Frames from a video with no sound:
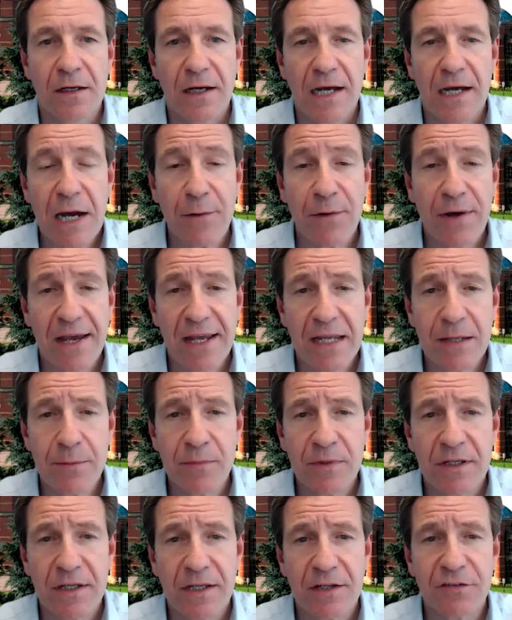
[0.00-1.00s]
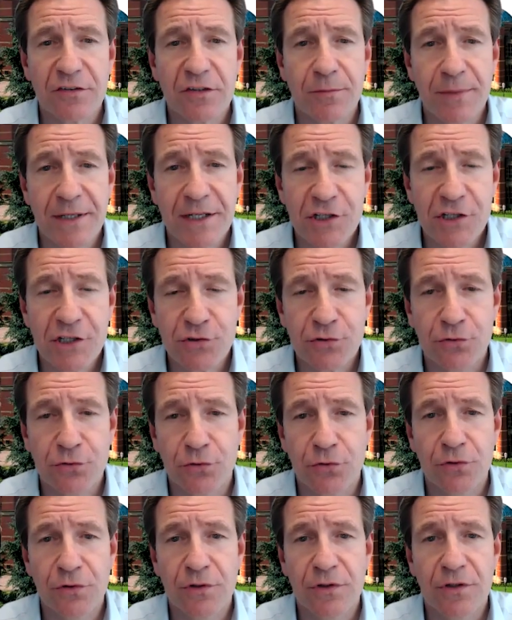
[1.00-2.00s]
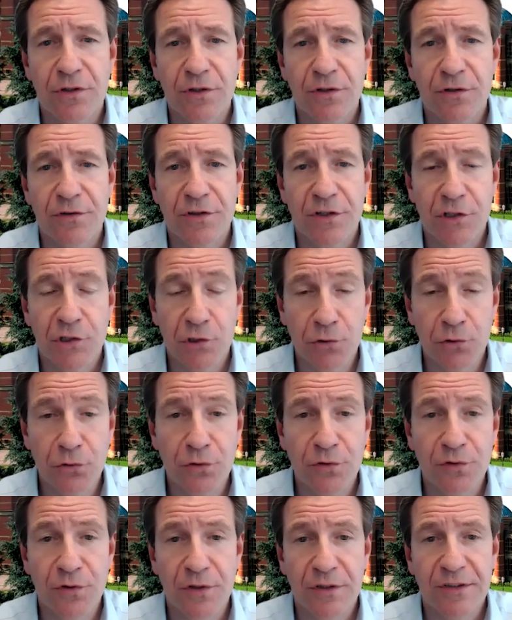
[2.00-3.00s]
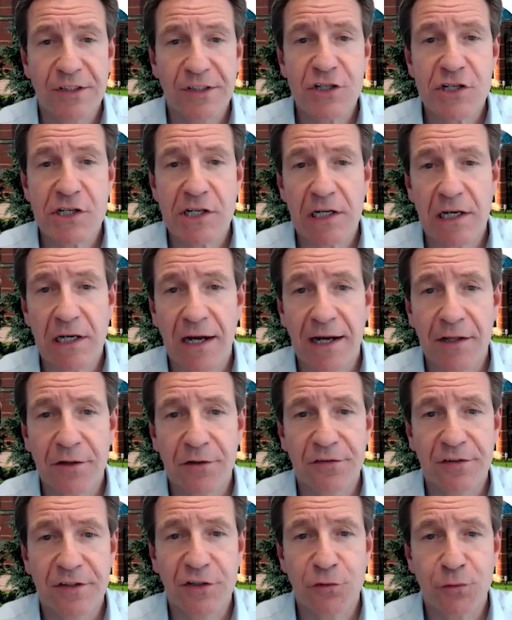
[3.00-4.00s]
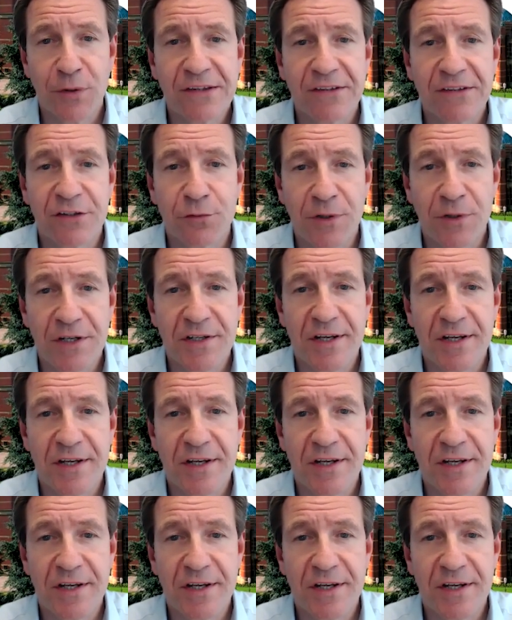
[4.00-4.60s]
Our aim is to make sure that your digital ILC 2020